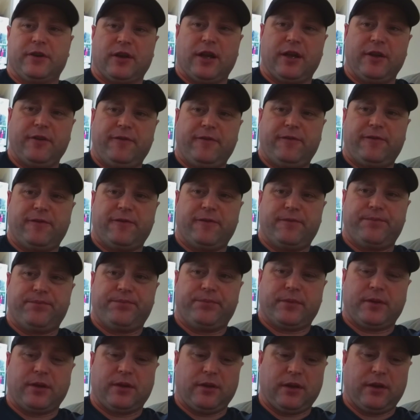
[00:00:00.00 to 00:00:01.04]
life,
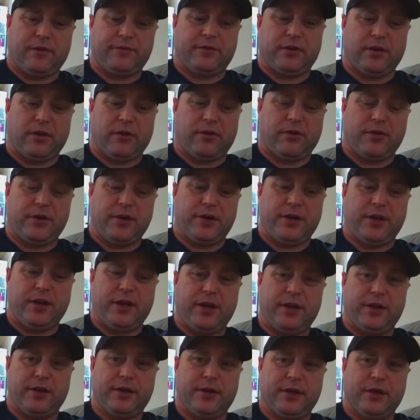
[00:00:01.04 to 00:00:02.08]
love the Lord,
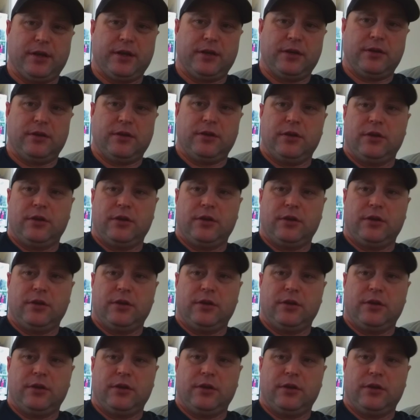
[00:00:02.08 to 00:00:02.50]
and uh,